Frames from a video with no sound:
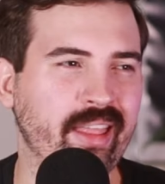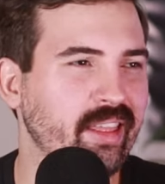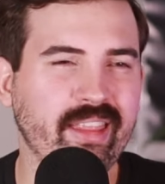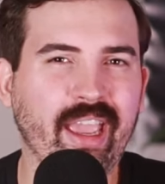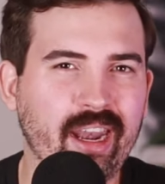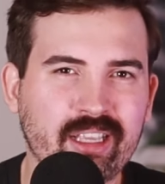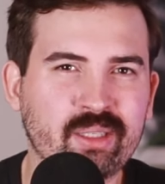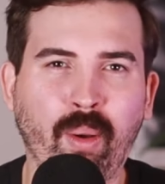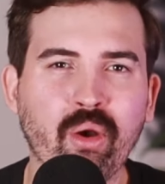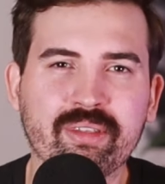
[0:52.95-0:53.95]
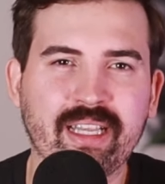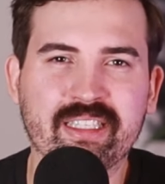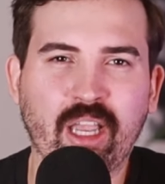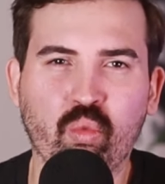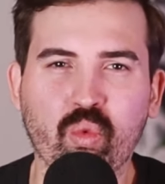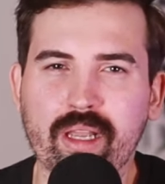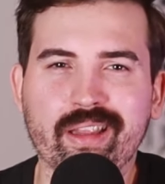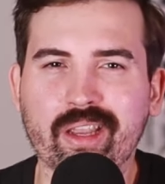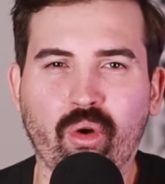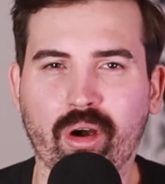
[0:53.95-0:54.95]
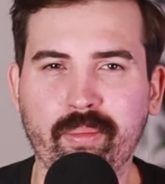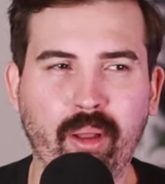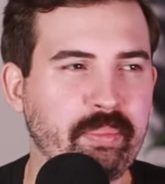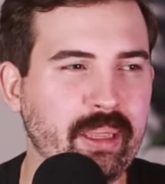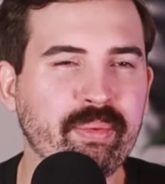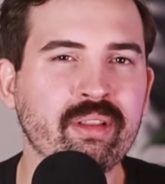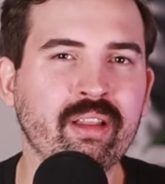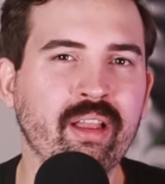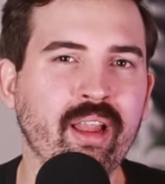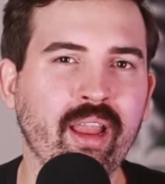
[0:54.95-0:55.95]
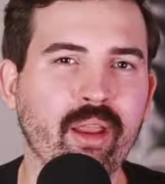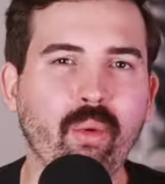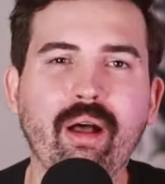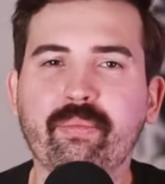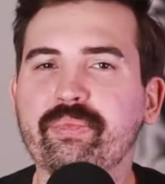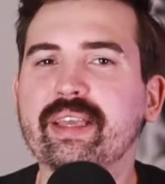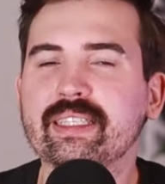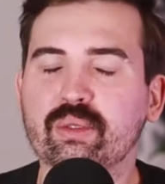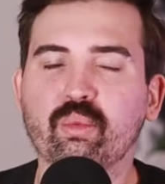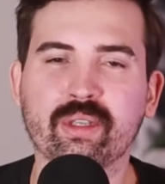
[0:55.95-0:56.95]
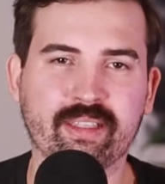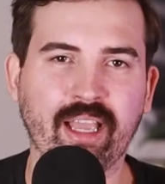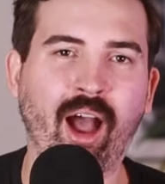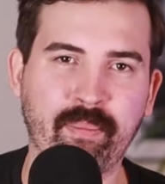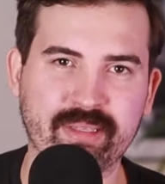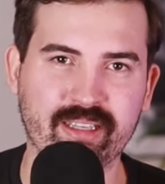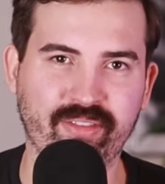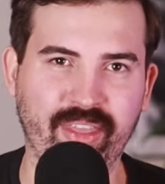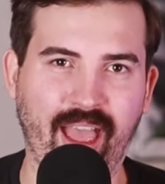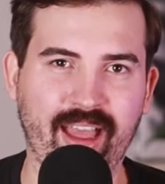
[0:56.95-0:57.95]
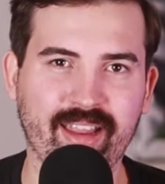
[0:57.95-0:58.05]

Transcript: and then they get exposed as like really horrible people? Well, this was the opposite of that.